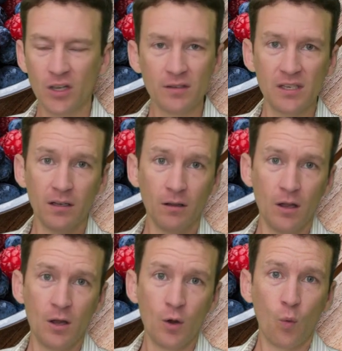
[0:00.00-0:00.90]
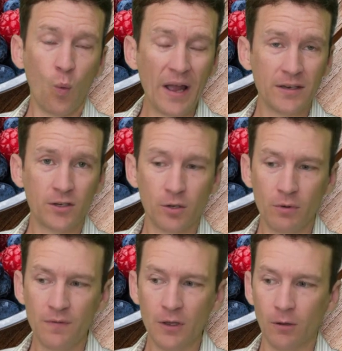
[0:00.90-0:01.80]
to conceal, white
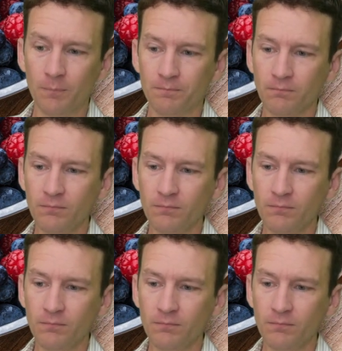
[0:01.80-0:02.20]
to reveal.